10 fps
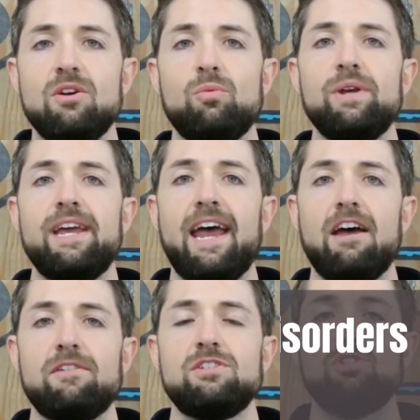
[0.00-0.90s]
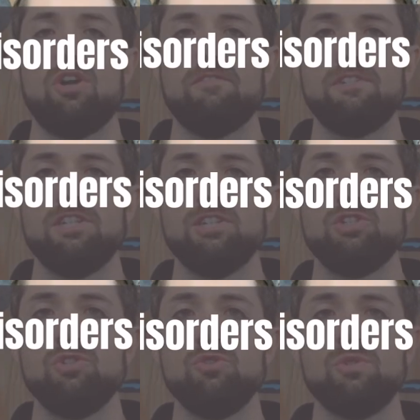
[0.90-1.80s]
we have soft
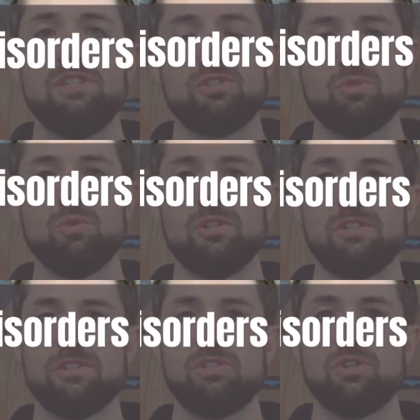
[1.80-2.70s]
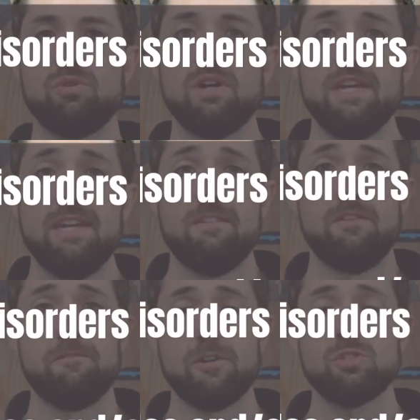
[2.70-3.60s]
tissue disorders. So the
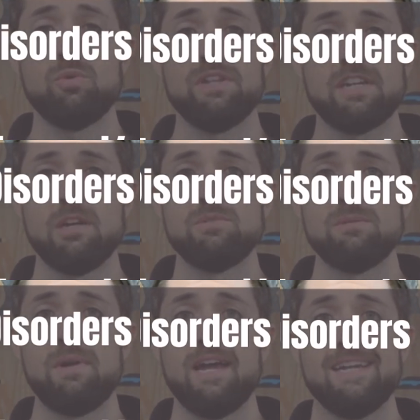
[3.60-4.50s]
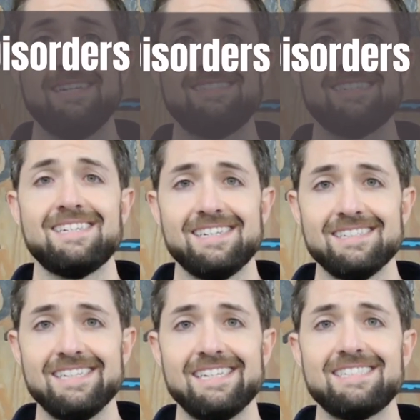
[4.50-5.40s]
first one that comes to mind is
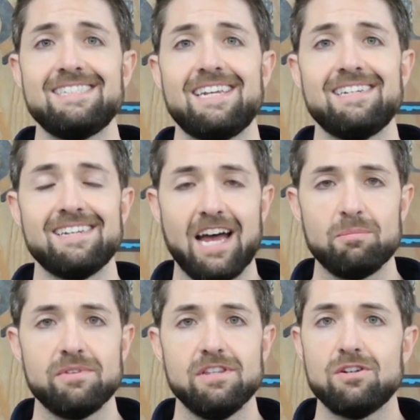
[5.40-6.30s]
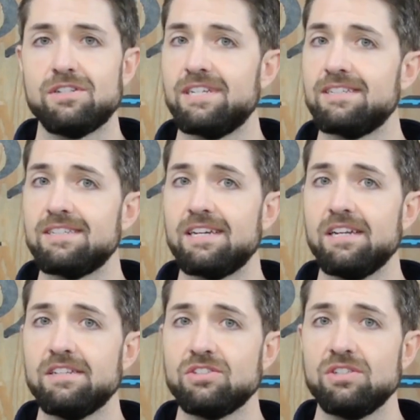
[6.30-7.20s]
Achilles tendinopathy or
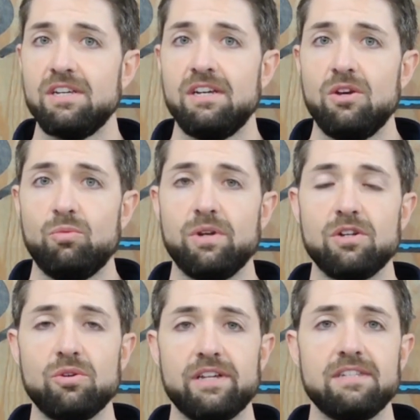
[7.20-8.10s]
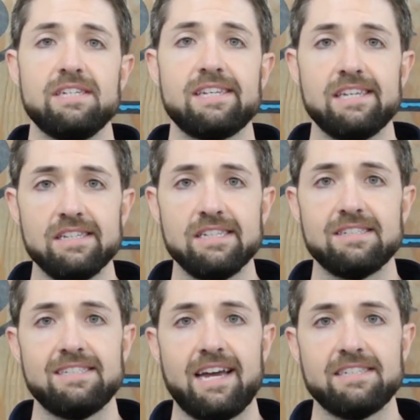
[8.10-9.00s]
tendinitis. We know that the Achilles
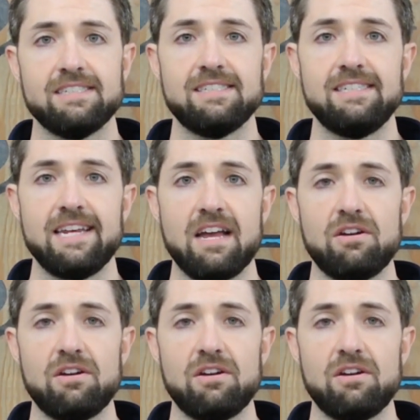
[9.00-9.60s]
attaches down